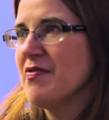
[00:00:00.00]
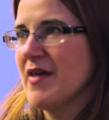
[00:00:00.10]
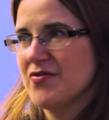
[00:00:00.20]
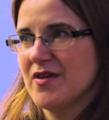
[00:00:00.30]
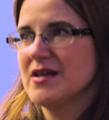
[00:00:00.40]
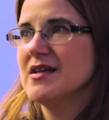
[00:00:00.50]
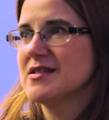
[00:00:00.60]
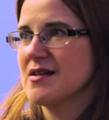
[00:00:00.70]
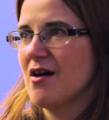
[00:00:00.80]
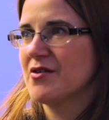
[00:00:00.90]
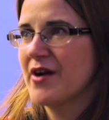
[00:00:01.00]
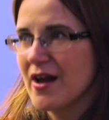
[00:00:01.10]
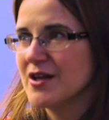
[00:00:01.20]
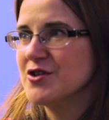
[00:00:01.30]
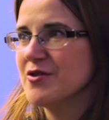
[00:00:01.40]
that the kids are
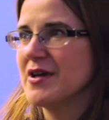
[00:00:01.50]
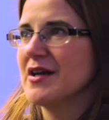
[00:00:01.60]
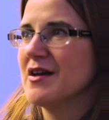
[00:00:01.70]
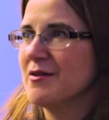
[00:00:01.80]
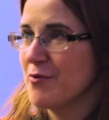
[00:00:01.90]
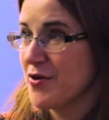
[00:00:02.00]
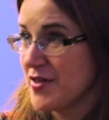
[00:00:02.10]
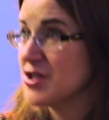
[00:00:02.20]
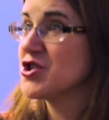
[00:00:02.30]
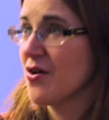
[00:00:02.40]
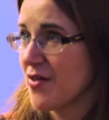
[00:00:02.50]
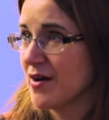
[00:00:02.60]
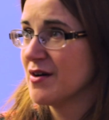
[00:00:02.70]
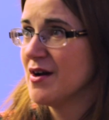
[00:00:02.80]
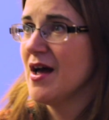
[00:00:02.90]
really doing with each
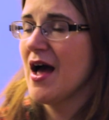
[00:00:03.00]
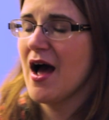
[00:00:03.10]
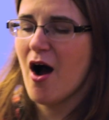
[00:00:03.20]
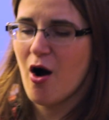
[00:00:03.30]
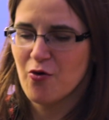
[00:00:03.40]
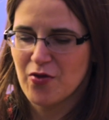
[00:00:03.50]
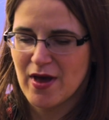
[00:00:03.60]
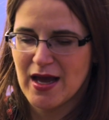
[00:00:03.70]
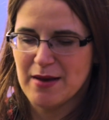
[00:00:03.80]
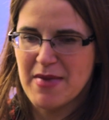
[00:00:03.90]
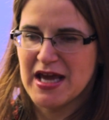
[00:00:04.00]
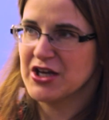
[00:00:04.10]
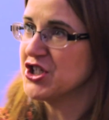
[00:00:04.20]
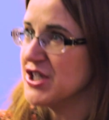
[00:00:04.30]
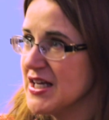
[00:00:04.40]
other, how they
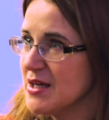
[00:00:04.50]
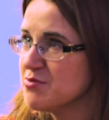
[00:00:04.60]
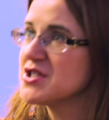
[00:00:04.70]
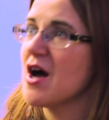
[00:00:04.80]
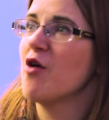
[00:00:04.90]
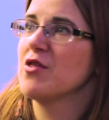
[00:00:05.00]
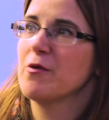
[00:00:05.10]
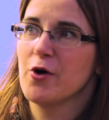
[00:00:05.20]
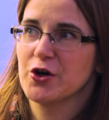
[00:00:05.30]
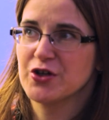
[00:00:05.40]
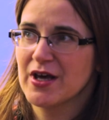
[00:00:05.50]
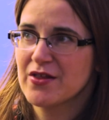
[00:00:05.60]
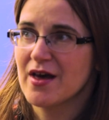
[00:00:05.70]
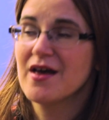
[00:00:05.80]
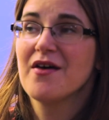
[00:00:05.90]
make teams, how they work
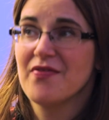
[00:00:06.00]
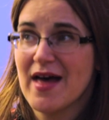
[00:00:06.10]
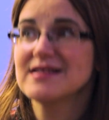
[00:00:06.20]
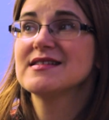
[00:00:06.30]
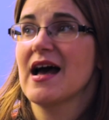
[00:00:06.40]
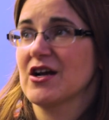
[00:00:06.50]
together. That's